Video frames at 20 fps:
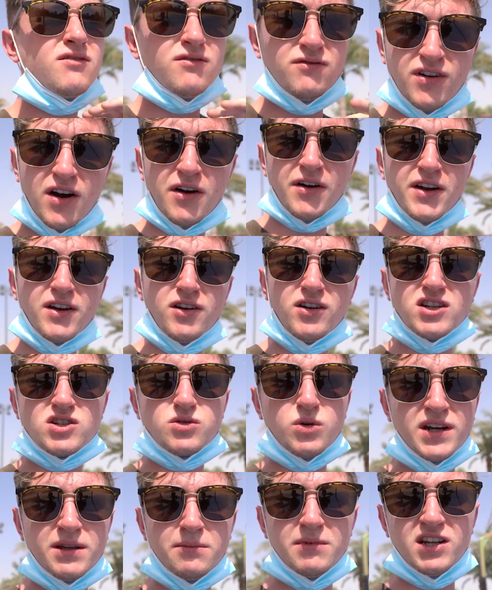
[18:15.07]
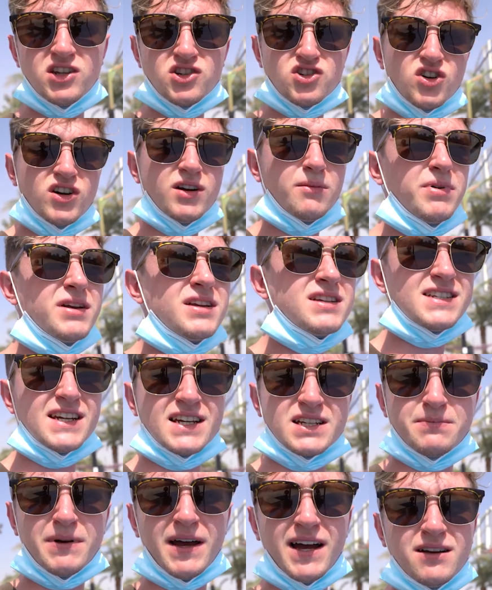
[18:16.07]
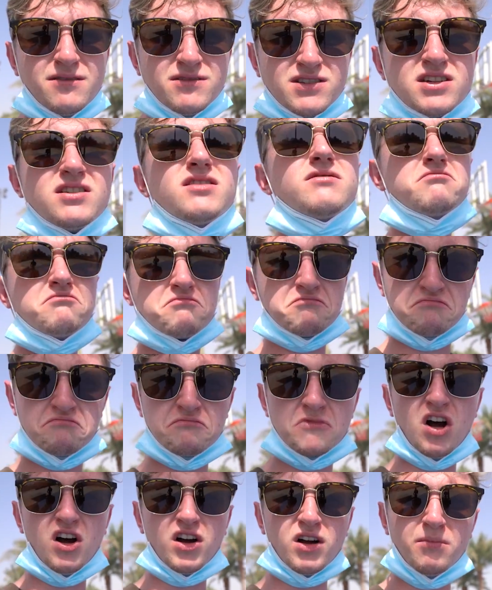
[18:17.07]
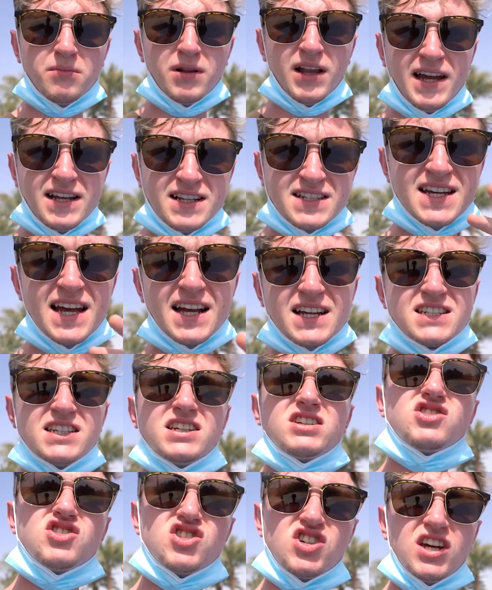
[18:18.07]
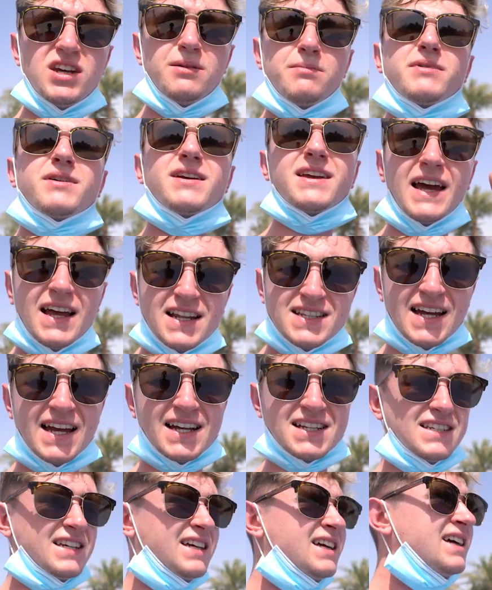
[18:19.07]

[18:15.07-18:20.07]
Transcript: Very good. 20-minute trip, £6. Can't complain. Taxis, cheap, get a taxi.